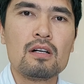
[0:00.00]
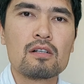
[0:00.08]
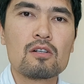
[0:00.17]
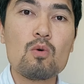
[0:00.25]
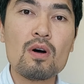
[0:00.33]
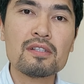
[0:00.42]

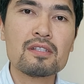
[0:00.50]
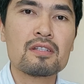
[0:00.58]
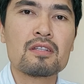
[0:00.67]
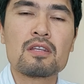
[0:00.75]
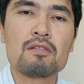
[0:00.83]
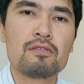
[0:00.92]

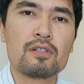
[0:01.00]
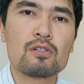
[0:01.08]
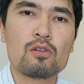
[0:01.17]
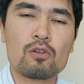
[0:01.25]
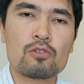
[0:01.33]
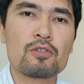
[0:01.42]
Quantitative
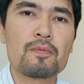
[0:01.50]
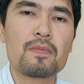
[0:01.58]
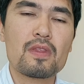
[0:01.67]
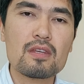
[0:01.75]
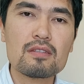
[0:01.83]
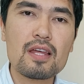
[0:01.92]
research.
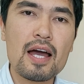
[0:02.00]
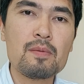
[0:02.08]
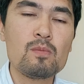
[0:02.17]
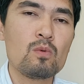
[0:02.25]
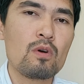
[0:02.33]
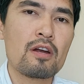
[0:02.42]
This
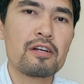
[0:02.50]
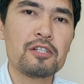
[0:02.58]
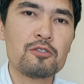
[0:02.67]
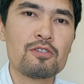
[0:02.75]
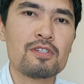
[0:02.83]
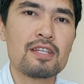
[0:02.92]
time we are
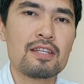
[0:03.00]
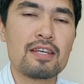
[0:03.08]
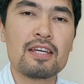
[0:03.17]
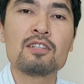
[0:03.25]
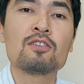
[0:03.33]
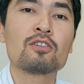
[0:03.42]
interested
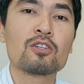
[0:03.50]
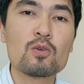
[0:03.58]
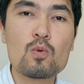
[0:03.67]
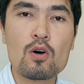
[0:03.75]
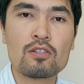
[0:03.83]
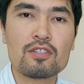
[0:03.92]
in
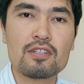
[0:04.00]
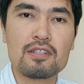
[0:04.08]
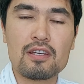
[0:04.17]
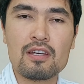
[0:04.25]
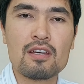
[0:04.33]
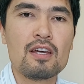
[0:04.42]

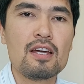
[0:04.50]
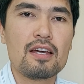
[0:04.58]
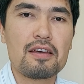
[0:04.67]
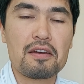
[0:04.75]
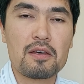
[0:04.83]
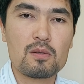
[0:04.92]
quantity,
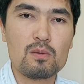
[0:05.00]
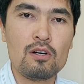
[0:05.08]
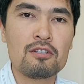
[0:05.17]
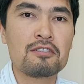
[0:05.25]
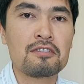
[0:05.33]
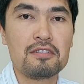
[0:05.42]
in other
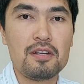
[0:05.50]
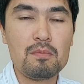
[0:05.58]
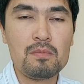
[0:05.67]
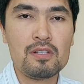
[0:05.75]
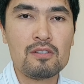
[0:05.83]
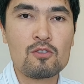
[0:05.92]
words,
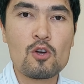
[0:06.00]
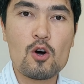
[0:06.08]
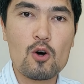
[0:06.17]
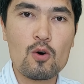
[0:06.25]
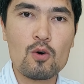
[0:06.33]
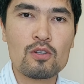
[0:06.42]
numbers
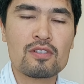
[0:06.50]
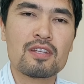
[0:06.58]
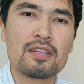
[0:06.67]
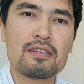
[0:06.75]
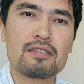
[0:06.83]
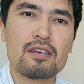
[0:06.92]
or
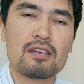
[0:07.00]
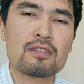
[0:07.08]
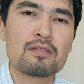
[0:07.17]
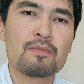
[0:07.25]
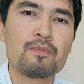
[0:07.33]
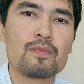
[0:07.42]

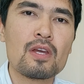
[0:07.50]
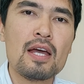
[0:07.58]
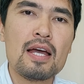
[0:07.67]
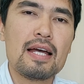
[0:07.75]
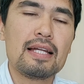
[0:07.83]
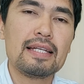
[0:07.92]
statistics.
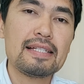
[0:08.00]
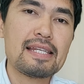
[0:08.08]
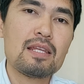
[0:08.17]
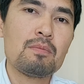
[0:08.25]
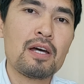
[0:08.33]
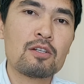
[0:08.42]
Let's
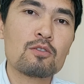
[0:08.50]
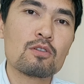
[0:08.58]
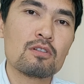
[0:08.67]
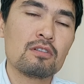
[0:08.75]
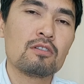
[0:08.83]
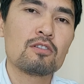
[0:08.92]
get back to
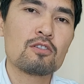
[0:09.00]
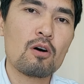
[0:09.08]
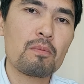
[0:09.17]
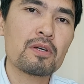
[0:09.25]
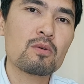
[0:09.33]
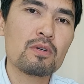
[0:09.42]
the
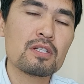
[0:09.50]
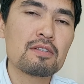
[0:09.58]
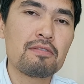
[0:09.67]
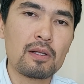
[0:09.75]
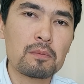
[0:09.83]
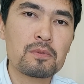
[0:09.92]
topic we
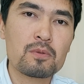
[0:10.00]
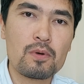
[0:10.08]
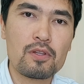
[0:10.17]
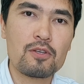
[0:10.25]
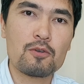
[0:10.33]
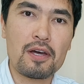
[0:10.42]
developed
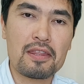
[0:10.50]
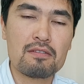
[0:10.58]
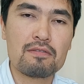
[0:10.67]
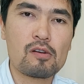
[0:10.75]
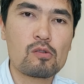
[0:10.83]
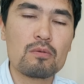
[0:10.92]
with you at the
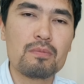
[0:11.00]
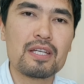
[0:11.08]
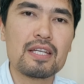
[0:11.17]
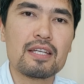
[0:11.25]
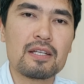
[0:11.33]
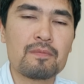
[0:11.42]
very
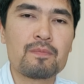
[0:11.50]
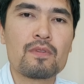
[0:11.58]
beginning.